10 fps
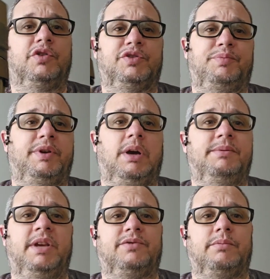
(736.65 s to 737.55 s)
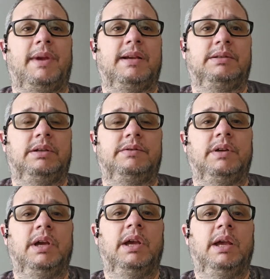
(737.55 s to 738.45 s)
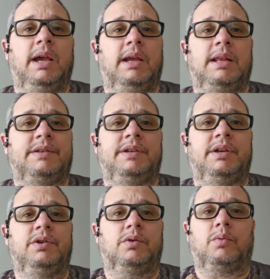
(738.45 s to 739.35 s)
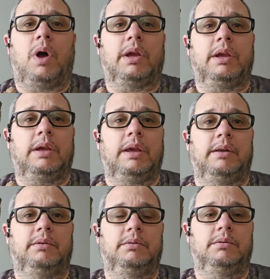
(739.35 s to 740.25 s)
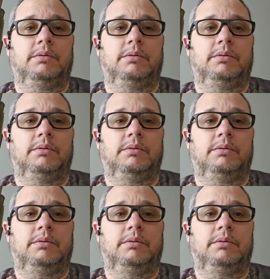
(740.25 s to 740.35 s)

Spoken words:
Just pick up the extra magazines, and that's it. You're rocking again.